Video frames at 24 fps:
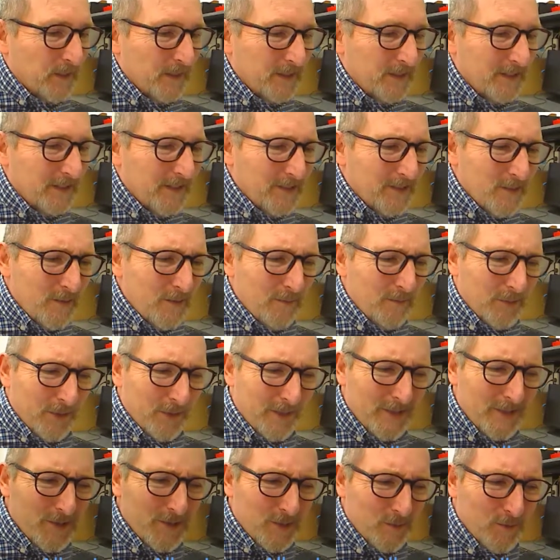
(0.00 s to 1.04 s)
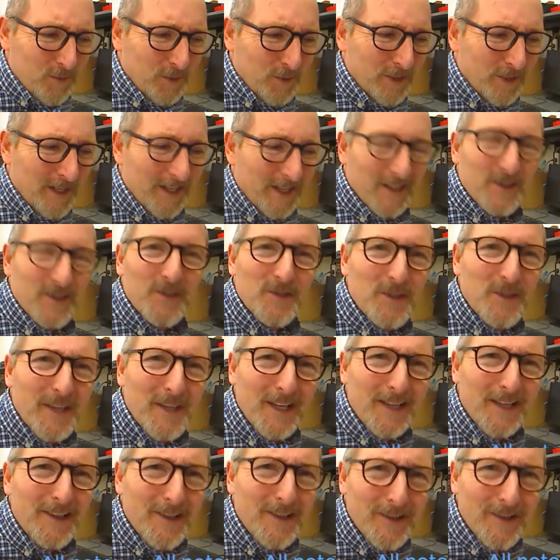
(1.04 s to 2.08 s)
Is impedance pronounced
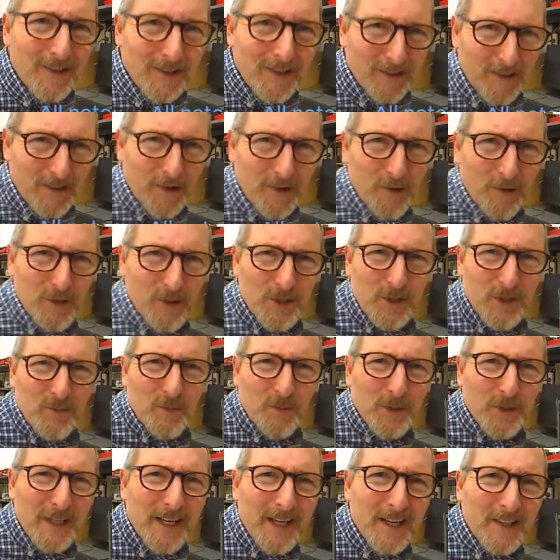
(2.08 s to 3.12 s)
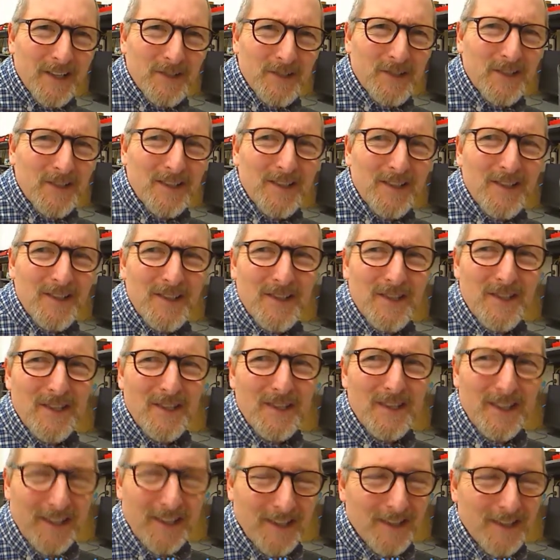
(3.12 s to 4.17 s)
Z or is it pronounced
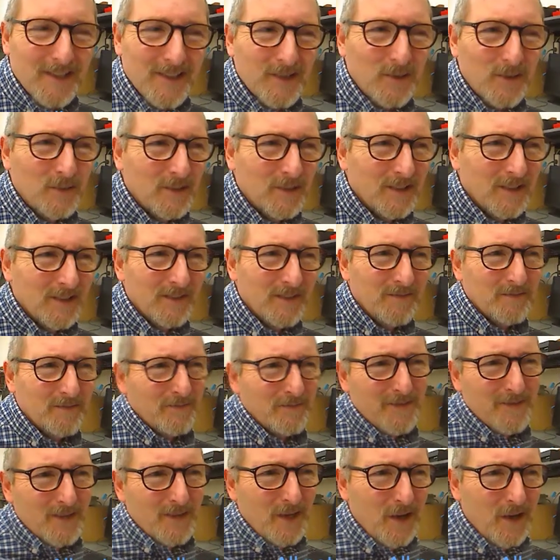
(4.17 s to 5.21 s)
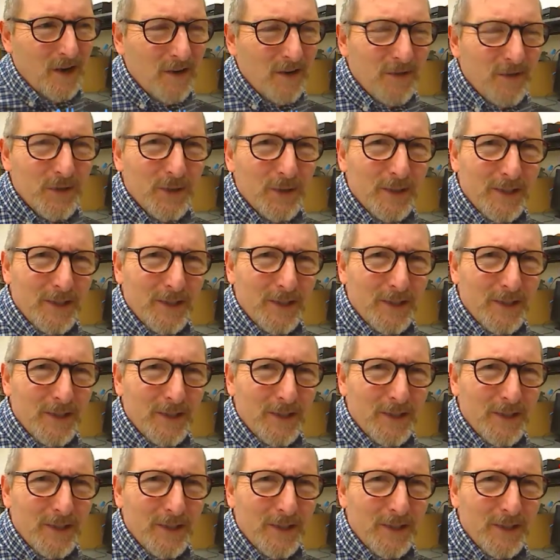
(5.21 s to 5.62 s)
Z? Well, I've heard